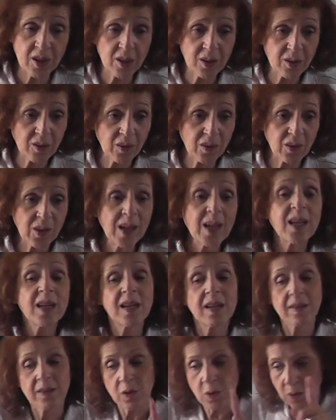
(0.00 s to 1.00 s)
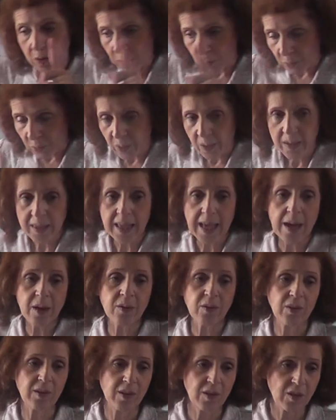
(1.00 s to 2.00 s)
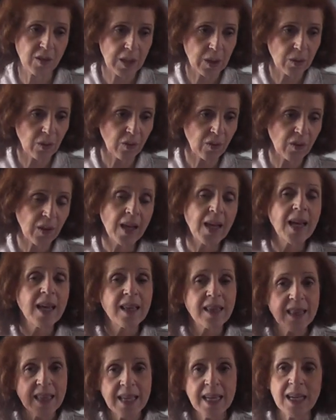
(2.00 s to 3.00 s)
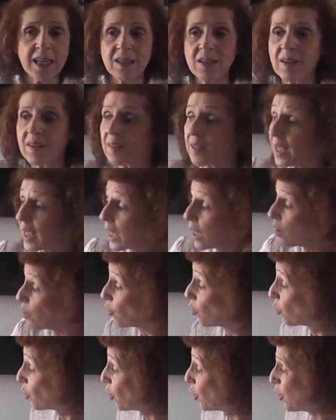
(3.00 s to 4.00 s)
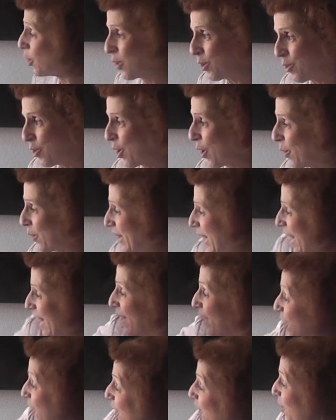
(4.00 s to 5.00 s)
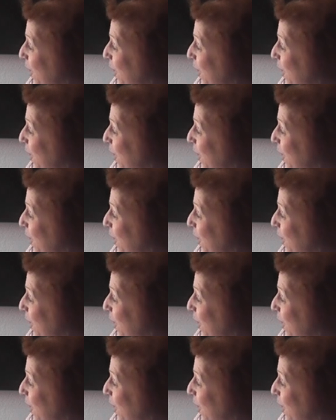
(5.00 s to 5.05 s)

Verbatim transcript: years, He's going to rule a thousand years. Then, does the end rule? No. Yeah, you